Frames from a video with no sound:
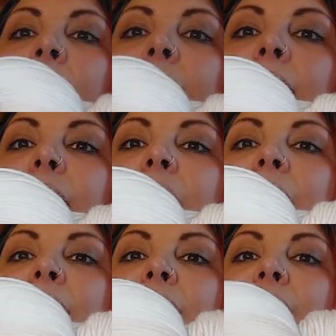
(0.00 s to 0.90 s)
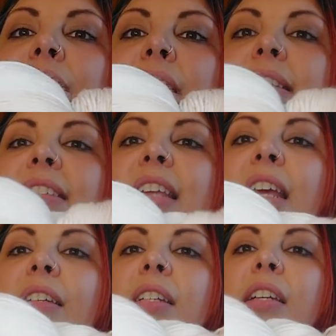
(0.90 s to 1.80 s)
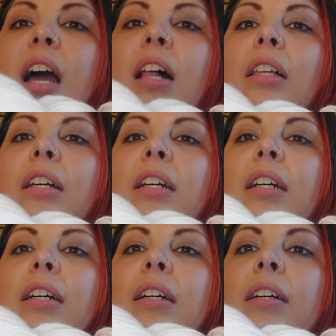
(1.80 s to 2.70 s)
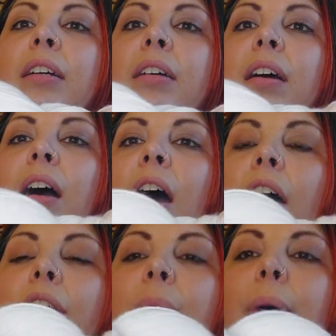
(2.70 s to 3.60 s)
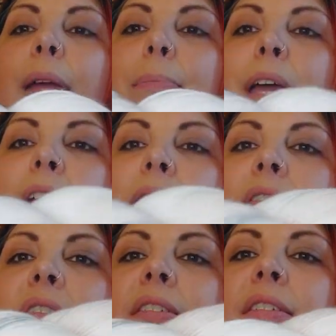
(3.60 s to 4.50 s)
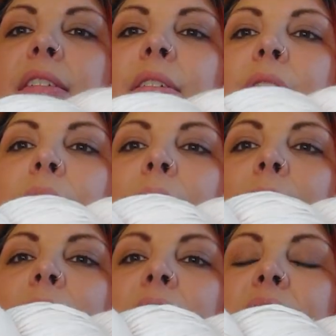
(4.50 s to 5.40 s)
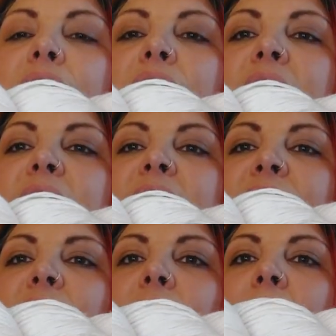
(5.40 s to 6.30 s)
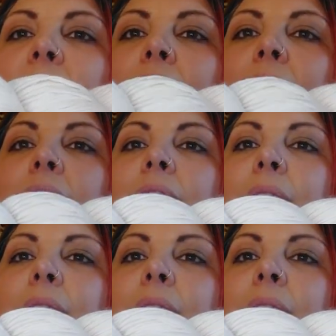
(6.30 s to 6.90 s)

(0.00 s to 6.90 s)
So it's got sort of a sandy color on a white base with these streaks of gray.